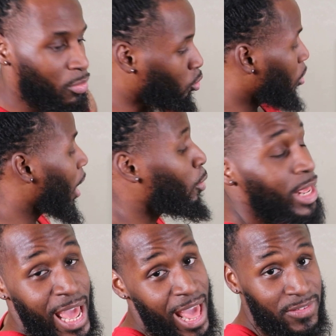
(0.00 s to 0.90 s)

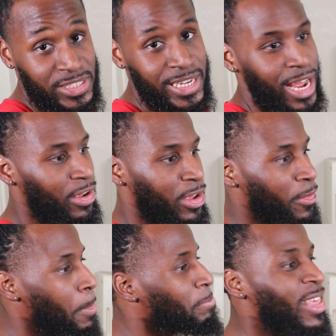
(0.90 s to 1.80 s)
we have sitting out
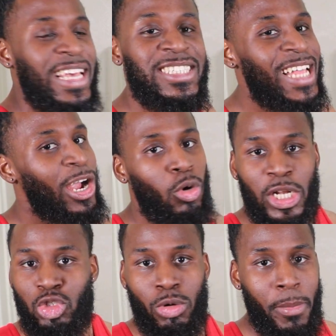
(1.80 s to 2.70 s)
here, it's not
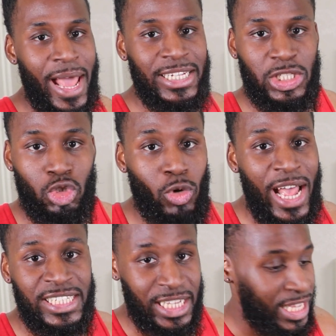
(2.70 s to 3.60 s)
going to
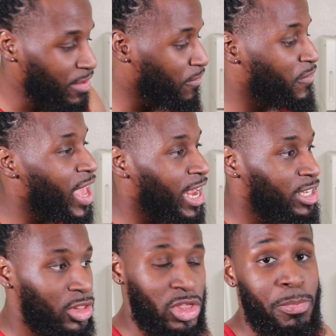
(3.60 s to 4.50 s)
drastically
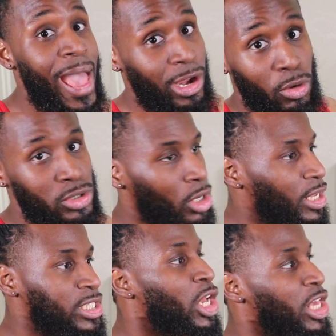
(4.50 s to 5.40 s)
affect the macros on
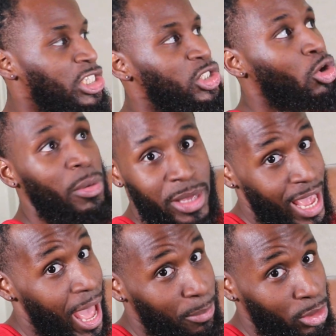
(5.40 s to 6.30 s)
this. It's still going to be
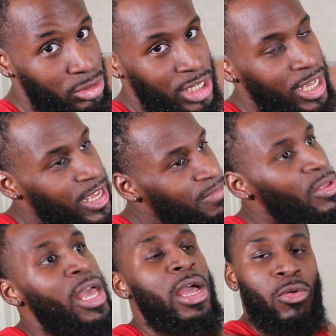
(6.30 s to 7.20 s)
high
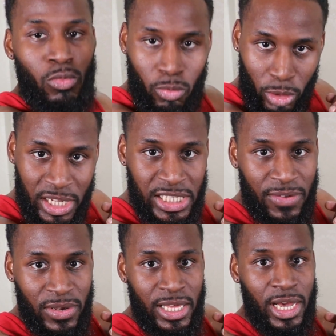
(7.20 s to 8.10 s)
protein,
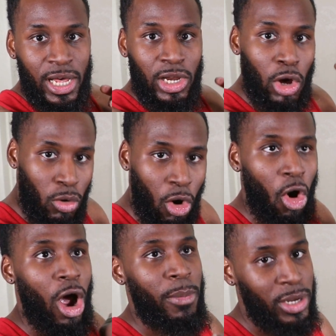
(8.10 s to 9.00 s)
relatively low
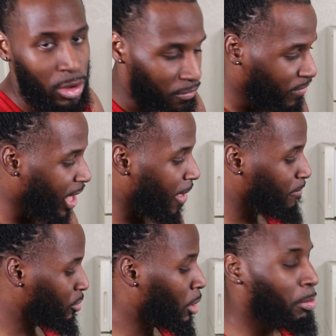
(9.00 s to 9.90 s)
carb and low
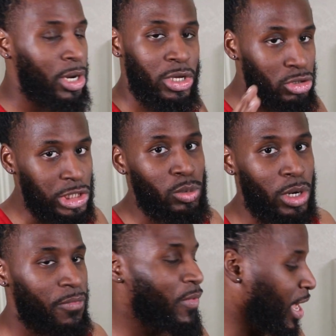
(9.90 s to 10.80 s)
fat. But you just
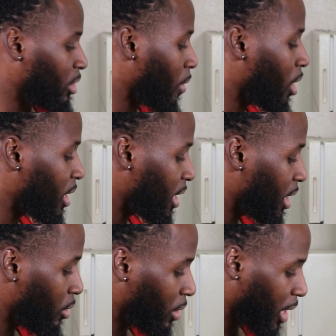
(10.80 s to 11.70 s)
want to factor all that
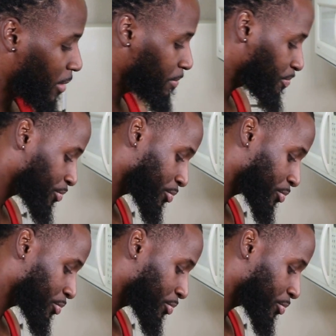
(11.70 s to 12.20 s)
in, okay?